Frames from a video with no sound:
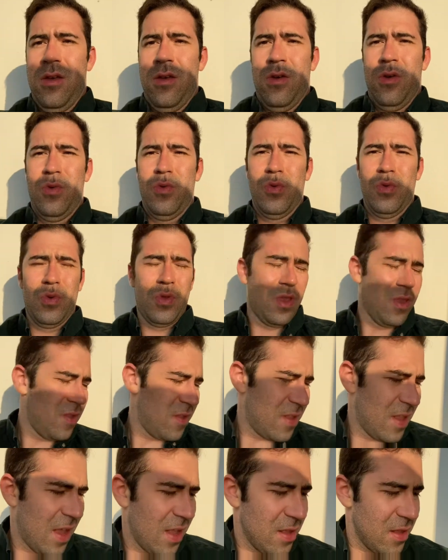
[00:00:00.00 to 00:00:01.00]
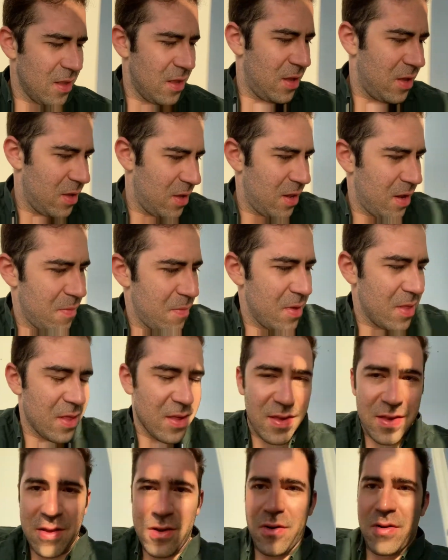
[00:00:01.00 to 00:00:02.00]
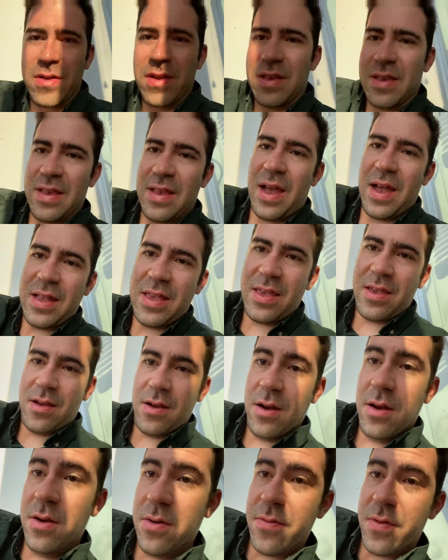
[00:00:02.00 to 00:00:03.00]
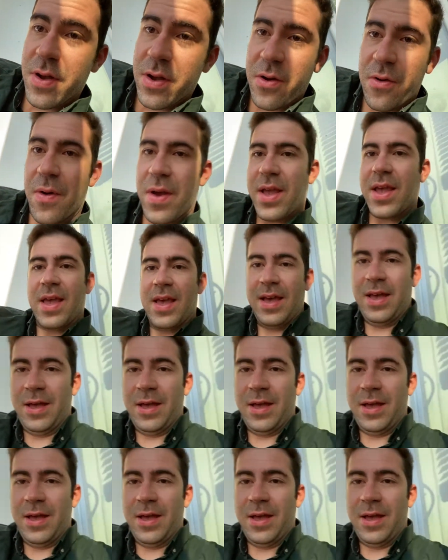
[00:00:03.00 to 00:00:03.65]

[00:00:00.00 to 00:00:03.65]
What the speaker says: Oh, the sun. Let me just go on the side here real quick.